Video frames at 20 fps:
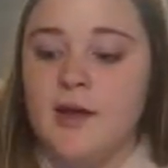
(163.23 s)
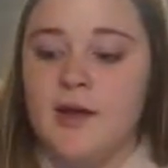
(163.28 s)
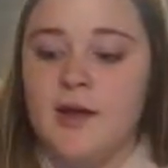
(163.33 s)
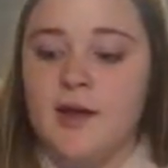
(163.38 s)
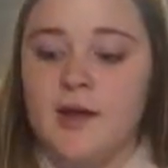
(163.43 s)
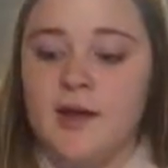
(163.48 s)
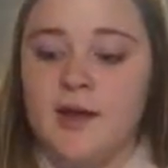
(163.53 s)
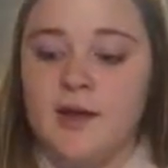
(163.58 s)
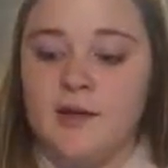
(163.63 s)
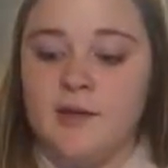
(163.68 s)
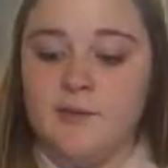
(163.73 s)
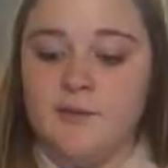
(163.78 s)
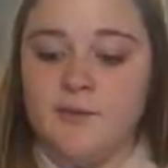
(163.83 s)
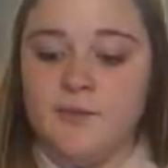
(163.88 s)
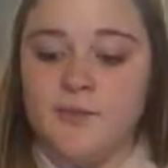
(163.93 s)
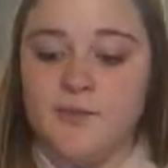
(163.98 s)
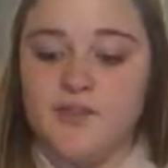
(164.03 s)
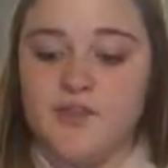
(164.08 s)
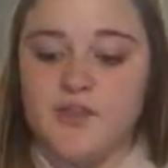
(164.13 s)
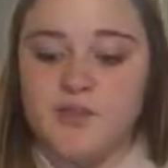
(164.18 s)
And
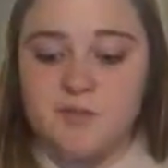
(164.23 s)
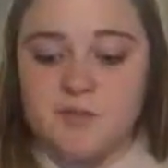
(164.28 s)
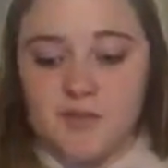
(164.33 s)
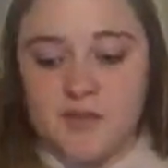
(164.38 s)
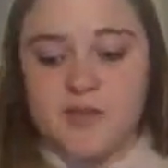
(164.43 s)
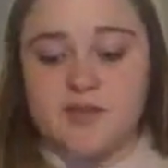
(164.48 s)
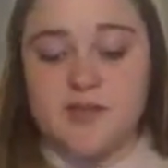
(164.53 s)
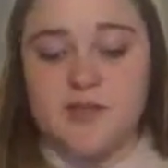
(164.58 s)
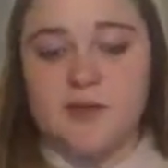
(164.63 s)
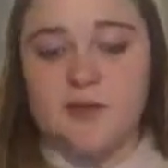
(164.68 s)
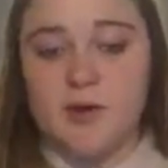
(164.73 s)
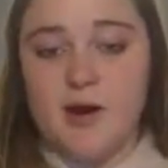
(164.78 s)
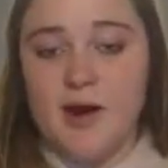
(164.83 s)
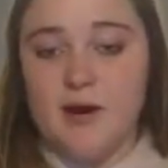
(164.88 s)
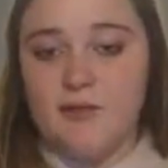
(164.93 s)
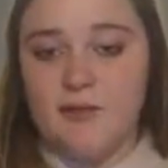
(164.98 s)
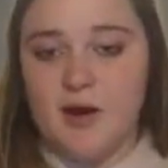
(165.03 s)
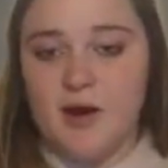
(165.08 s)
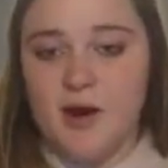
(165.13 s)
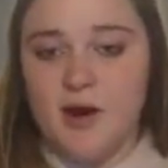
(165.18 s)
just because they don't
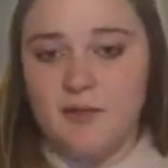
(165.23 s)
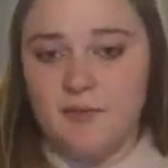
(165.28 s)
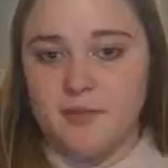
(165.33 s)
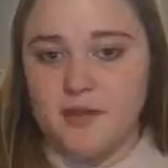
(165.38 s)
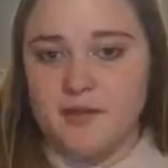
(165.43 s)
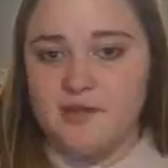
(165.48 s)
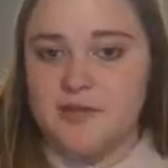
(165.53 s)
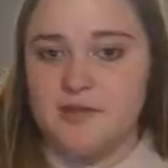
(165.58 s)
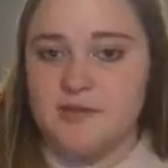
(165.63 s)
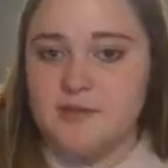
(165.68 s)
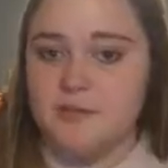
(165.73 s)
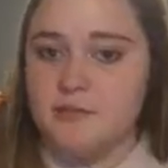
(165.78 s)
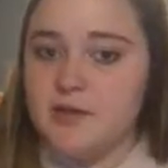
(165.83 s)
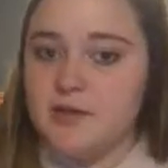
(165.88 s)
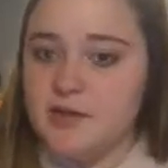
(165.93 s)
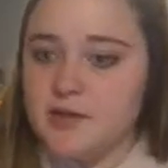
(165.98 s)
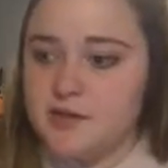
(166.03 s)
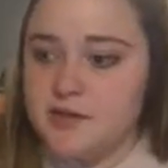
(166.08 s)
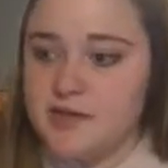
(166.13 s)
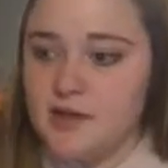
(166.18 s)
have a heartbeat doesn't
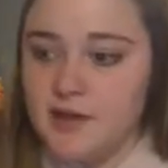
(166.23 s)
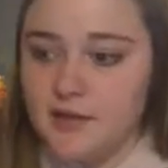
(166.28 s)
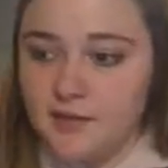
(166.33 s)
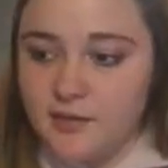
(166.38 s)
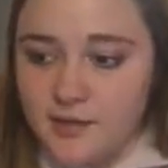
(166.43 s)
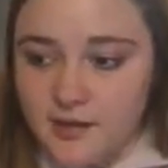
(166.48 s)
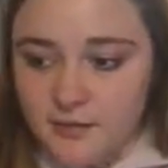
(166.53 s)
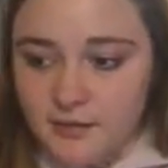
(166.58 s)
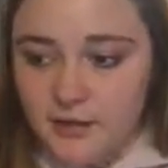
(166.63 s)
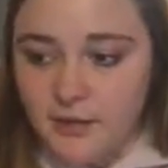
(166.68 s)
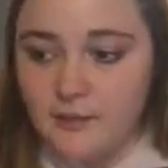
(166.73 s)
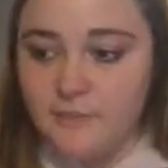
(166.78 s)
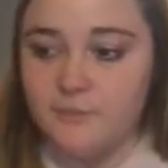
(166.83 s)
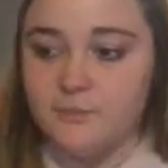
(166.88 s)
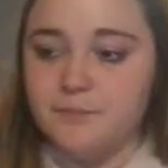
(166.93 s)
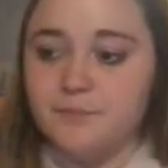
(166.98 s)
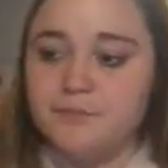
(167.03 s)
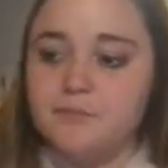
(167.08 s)
mean it's not living.